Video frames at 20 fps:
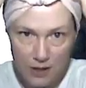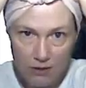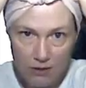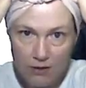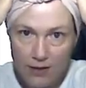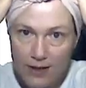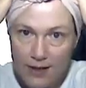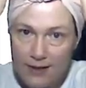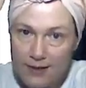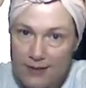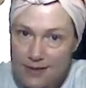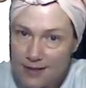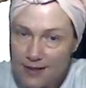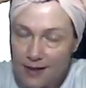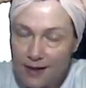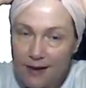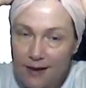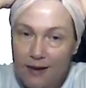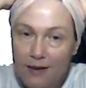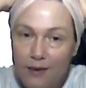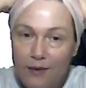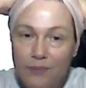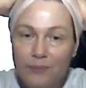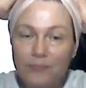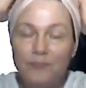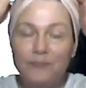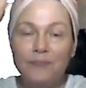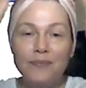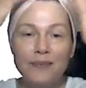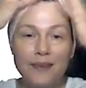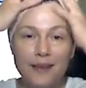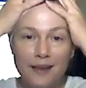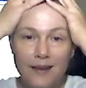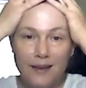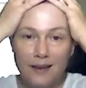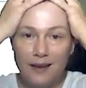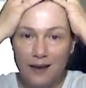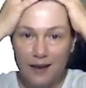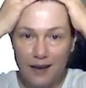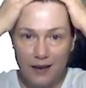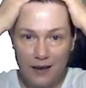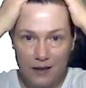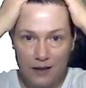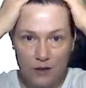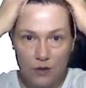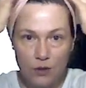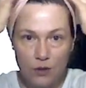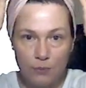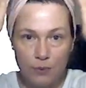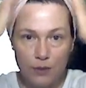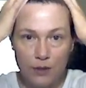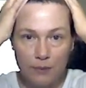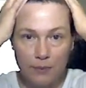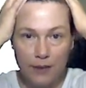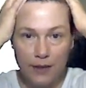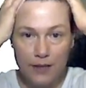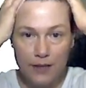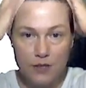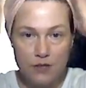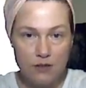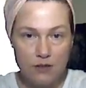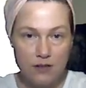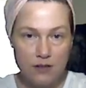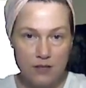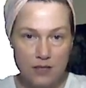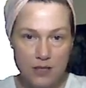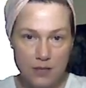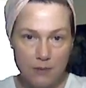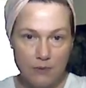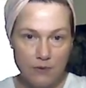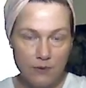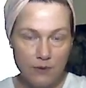earrings, and you can pull it back so that some